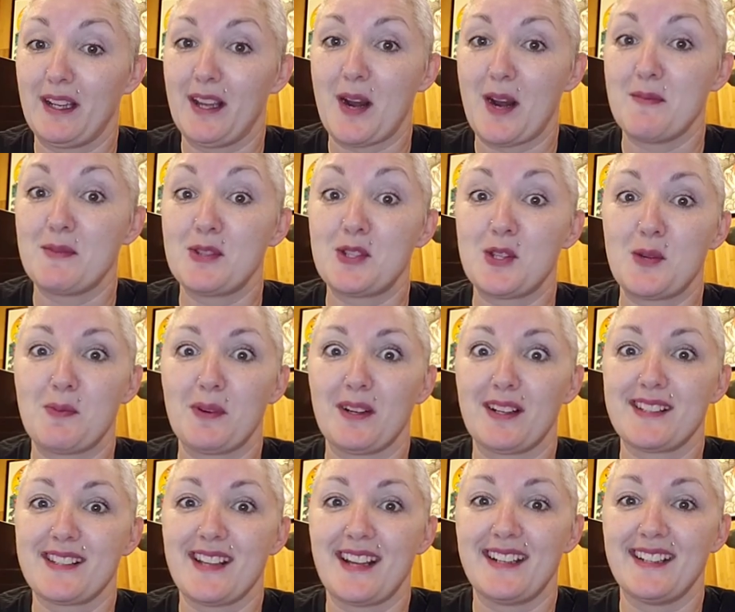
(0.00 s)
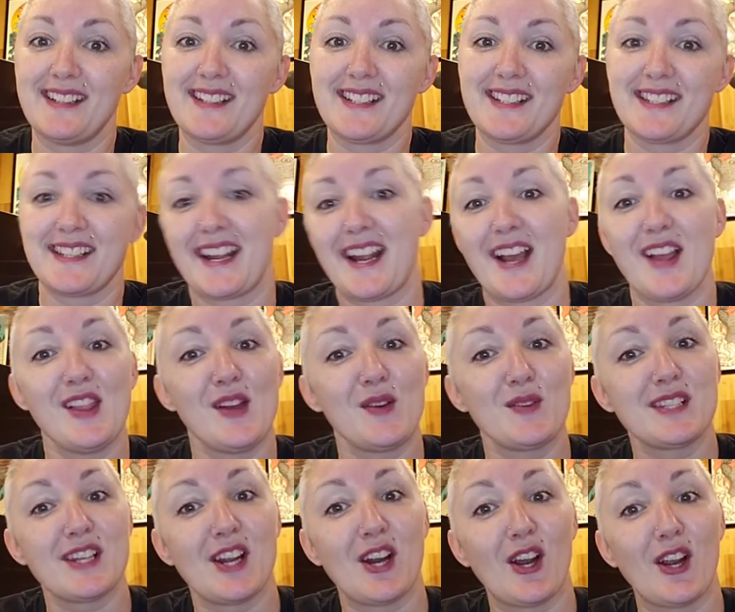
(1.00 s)
and I'm super excited to say hello
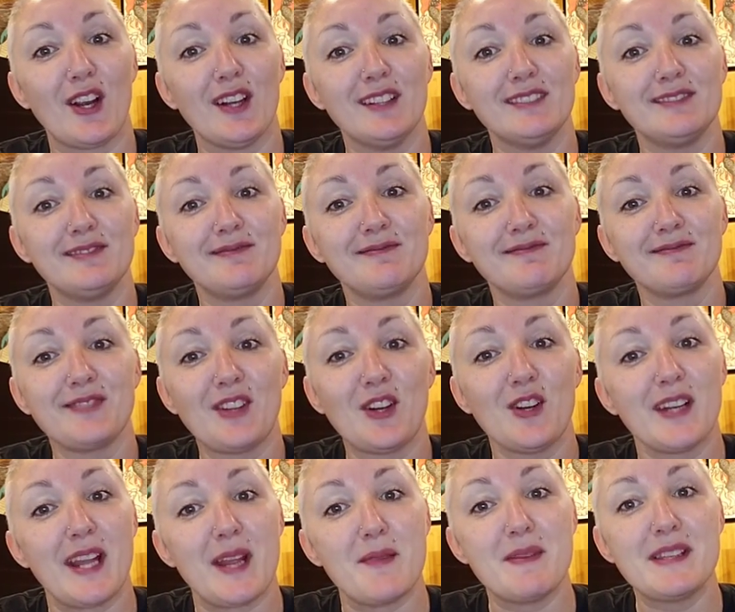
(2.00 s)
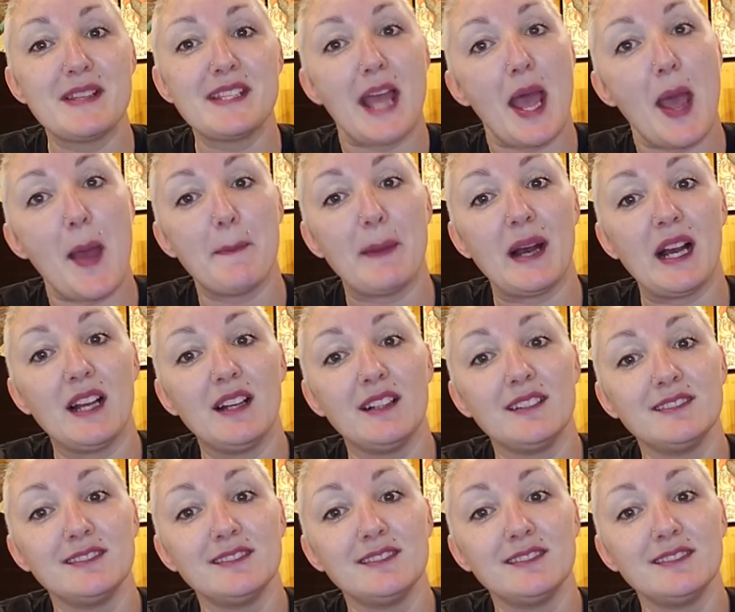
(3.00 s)
to her. Her name is Emma.